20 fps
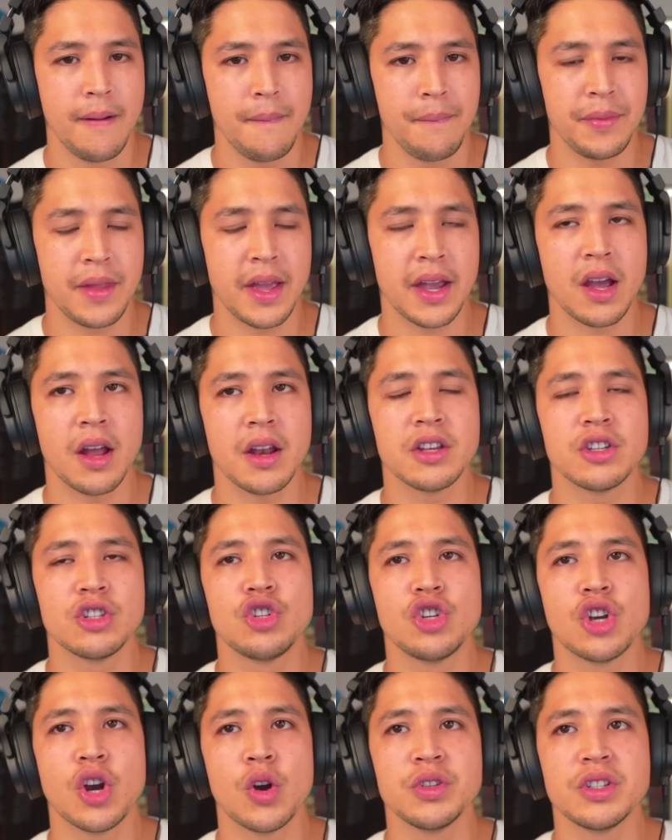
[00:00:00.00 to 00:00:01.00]
that God has
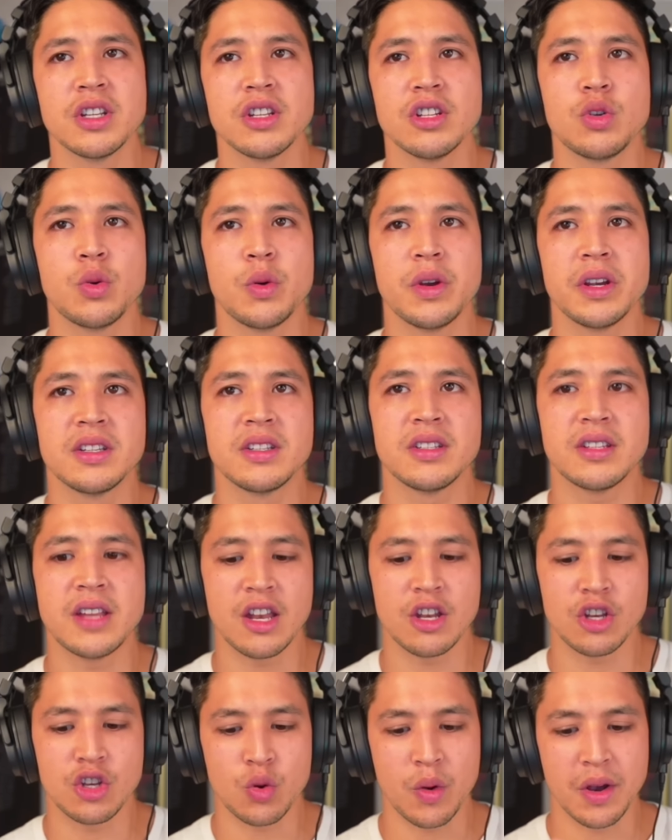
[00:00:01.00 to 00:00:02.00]
chosen to
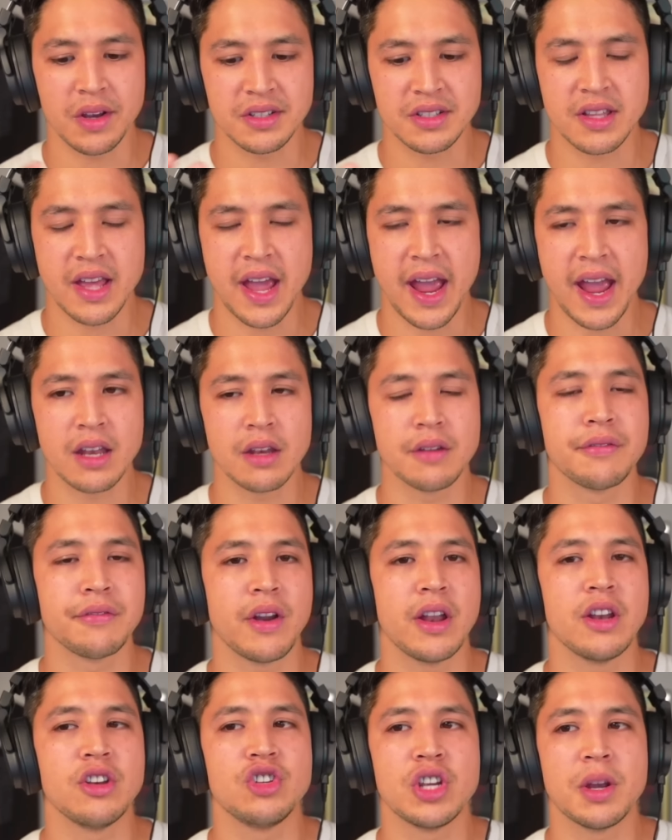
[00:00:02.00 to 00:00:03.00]
extend to us the hand of
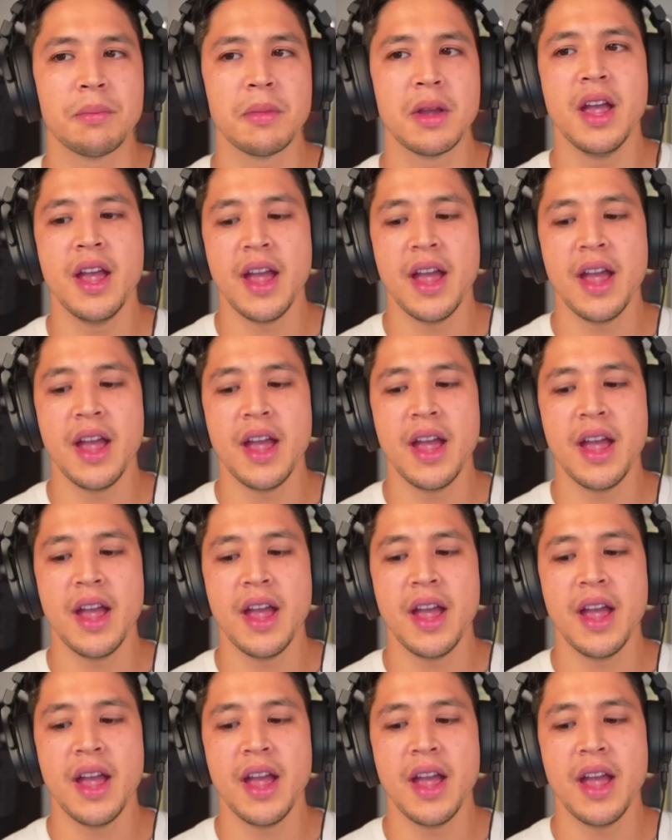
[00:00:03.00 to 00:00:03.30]
friendship